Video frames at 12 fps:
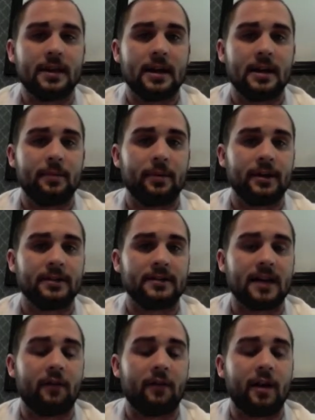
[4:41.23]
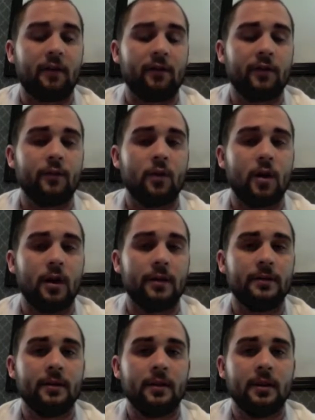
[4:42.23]
He plants alfalfa in one,
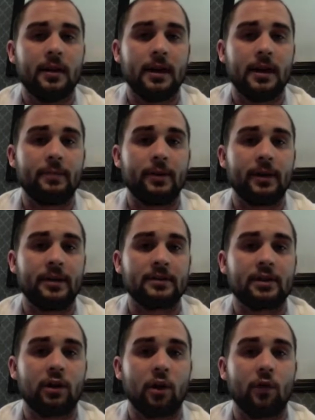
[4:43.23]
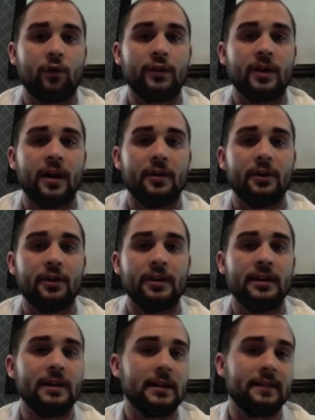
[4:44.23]
he plants clover in the other, and then
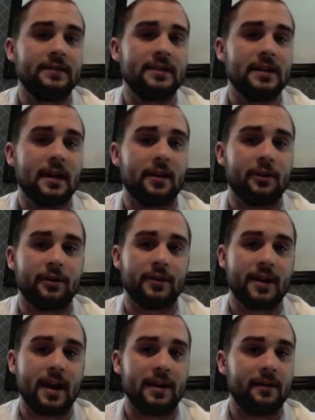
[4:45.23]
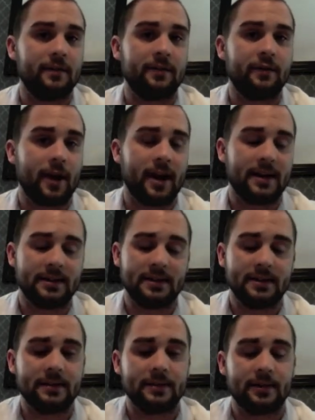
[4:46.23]
he leaves the other native
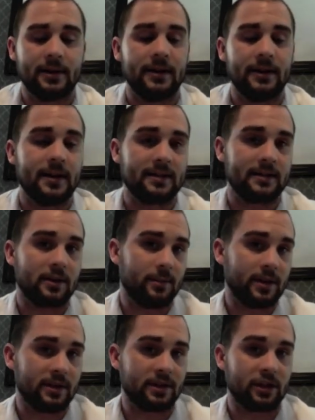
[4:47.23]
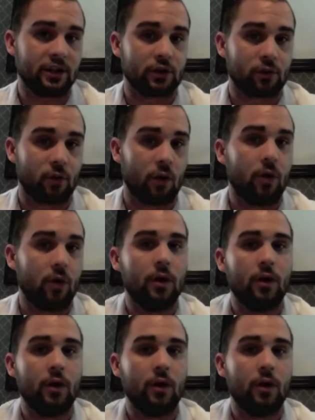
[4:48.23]
grasses. All right, and that's going to be his control.